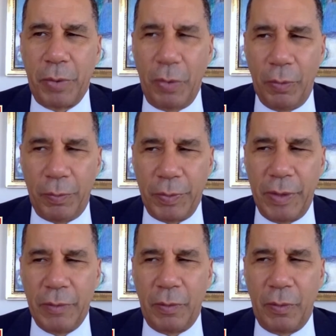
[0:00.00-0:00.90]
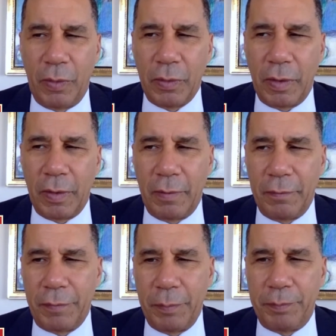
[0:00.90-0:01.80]
Pope and all
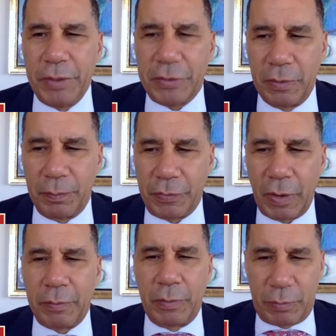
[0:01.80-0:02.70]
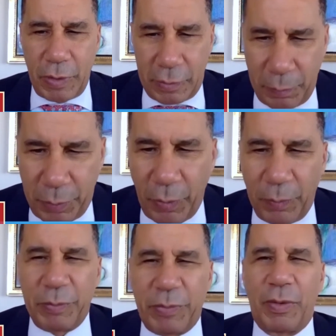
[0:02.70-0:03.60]
of the bishops, not the
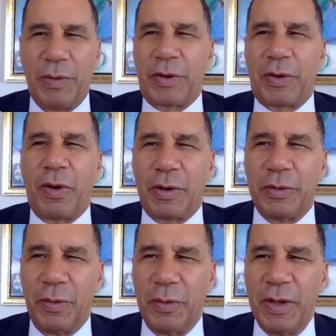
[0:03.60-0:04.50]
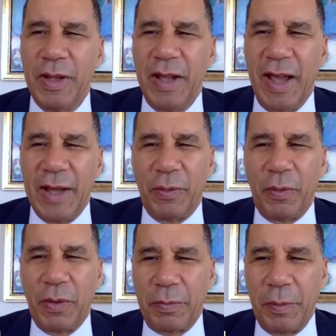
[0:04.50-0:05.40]
Pope, I'm sorry, the Cardinal, and
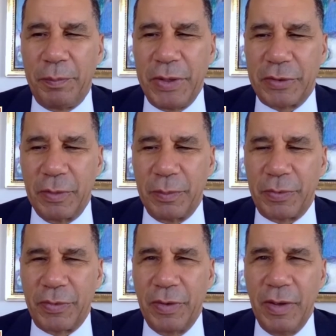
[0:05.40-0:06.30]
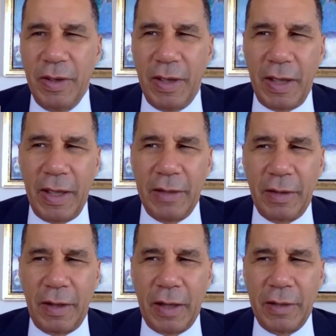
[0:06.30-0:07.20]
all of the bishops.
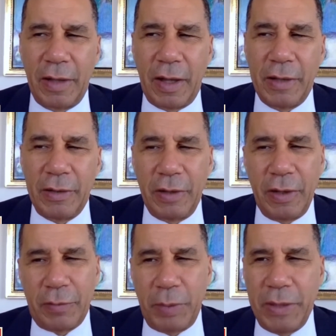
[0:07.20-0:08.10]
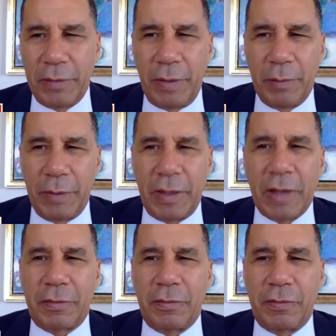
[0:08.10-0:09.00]
And I explained to them that
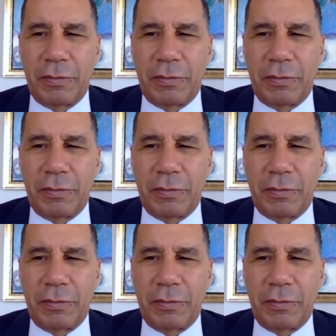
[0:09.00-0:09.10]
that's a